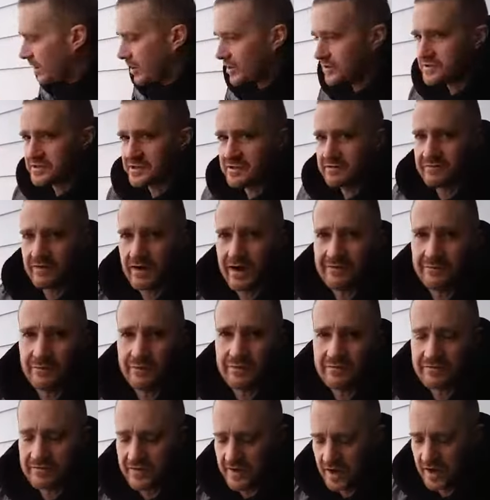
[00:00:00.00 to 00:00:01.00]

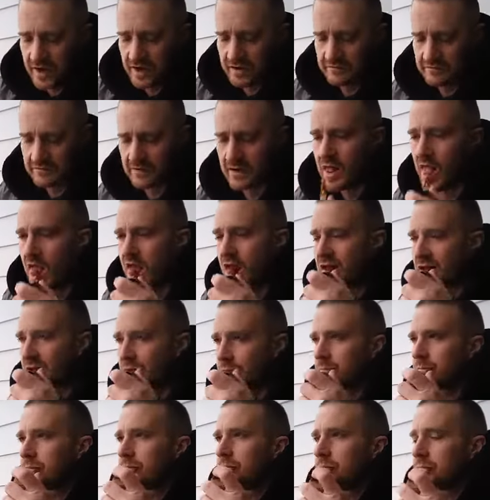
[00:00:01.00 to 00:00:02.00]
RC515.
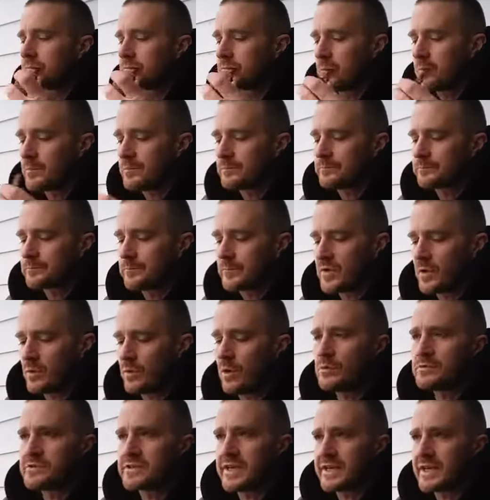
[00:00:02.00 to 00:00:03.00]

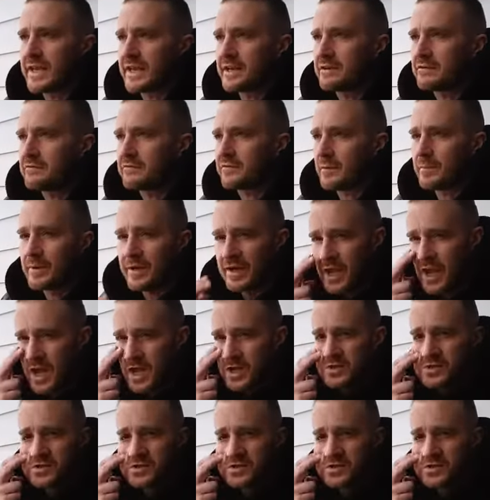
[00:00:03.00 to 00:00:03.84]
What was I getting from it?